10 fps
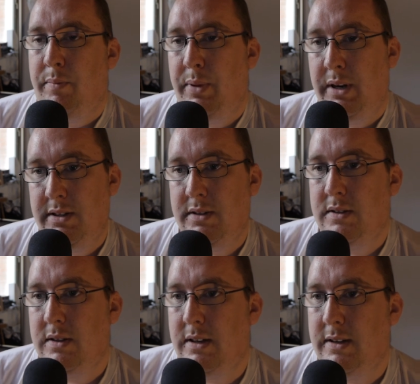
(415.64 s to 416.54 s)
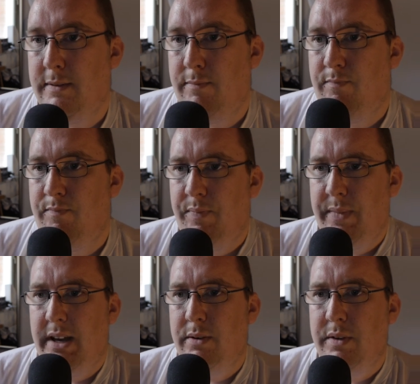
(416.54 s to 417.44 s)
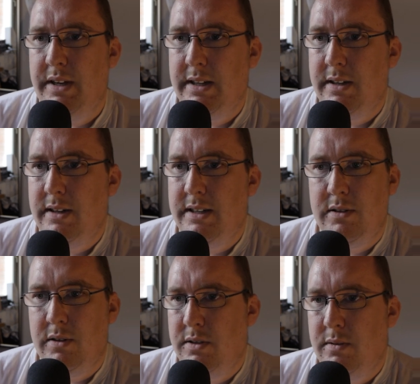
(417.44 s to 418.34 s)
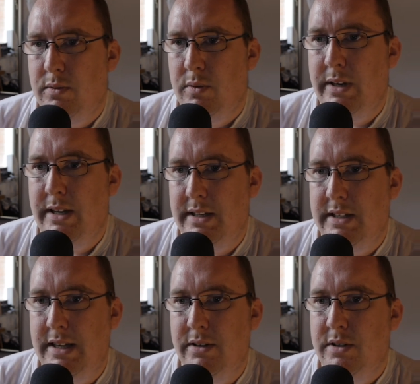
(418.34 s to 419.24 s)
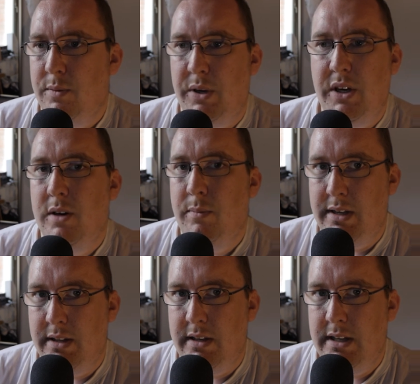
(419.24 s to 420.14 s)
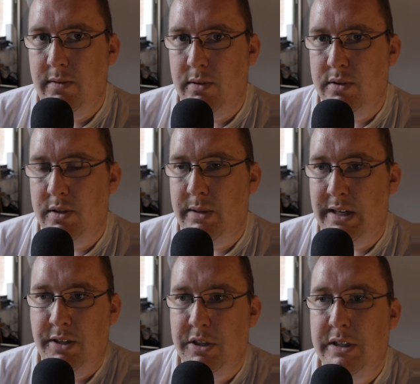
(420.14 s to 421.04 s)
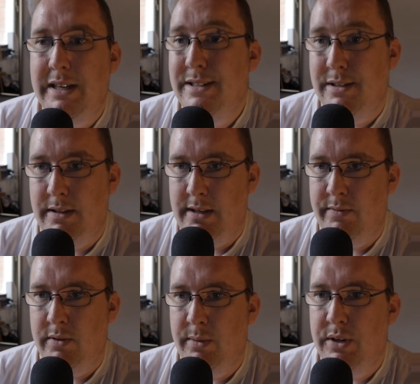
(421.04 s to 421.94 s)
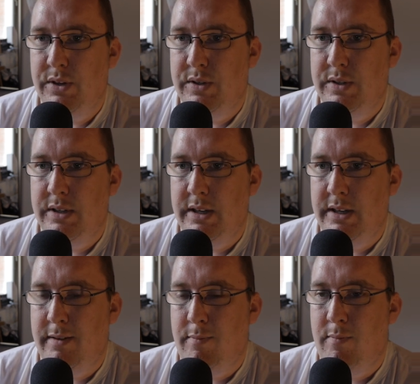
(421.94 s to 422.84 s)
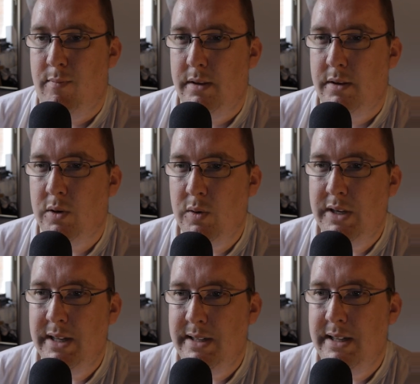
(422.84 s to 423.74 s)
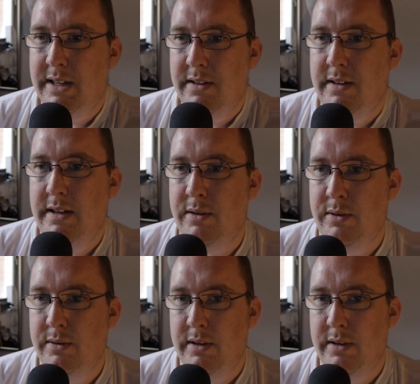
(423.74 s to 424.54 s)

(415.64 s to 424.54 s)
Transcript: But I don't think that's not the way it is here. He's not becoming the evil or something. He just is the evil, because kongen ninatteiru